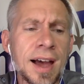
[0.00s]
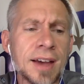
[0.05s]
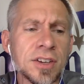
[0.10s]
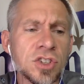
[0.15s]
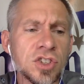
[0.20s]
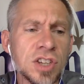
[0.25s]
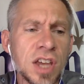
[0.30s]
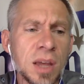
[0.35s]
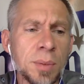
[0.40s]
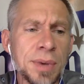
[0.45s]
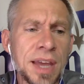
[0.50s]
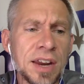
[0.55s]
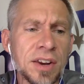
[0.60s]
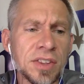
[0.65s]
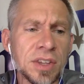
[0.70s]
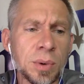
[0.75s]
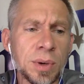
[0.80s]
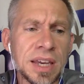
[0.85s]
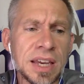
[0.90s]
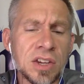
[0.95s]
Shelby, I
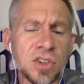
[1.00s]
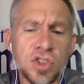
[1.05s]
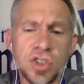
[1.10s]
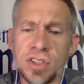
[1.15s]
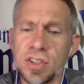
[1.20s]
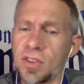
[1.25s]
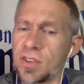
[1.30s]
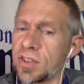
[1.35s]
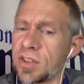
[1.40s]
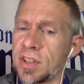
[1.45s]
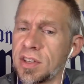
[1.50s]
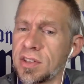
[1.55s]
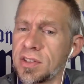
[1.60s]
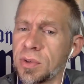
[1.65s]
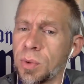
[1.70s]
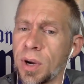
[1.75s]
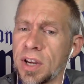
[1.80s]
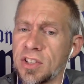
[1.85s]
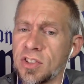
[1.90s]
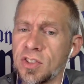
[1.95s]
don't think we answered
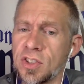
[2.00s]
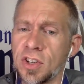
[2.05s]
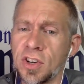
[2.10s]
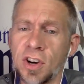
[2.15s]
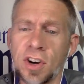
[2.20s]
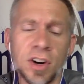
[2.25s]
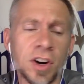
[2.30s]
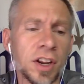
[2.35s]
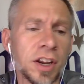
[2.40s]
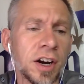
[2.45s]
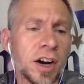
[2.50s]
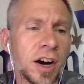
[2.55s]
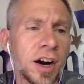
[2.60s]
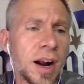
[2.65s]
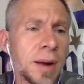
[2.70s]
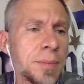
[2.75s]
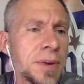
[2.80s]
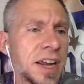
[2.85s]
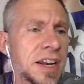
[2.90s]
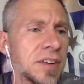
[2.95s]
this question
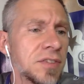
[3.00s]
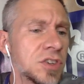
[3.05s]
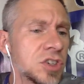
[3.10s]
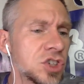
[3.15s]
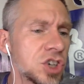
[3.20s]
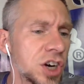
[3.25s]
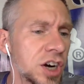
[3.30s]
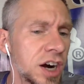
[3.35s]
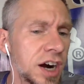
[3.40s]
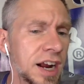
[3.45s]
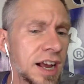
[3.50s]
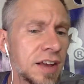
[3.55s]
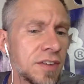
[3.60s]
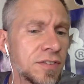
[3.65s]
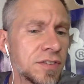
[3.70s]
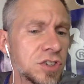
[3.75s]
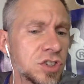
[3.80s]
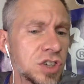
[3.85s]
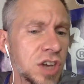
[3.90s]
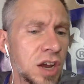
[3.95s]
earlier. I'm not even sure
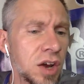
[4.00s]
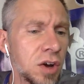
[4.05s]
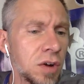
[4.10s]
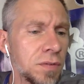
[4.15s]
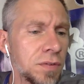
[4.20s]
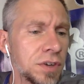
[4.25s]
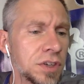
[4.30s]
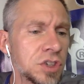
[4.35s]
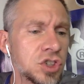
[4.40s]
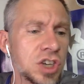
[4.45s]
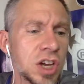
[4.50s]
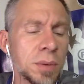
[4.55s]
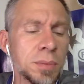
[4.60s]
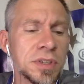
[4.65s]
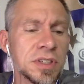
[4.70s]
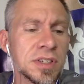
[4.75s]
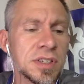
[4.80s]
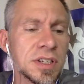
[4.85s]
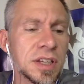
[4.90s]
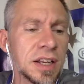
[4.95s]
if, hopefully
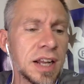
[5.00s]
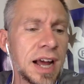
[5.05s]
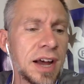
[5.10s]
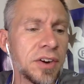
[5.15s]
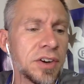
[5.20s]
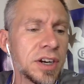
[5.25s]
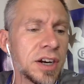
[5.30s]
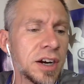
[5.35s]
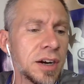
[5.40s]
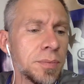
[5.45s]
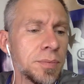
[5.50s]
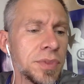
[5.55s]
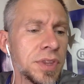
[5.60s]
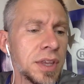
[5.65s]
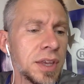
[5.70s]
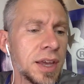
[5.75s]
Shelby's still out here.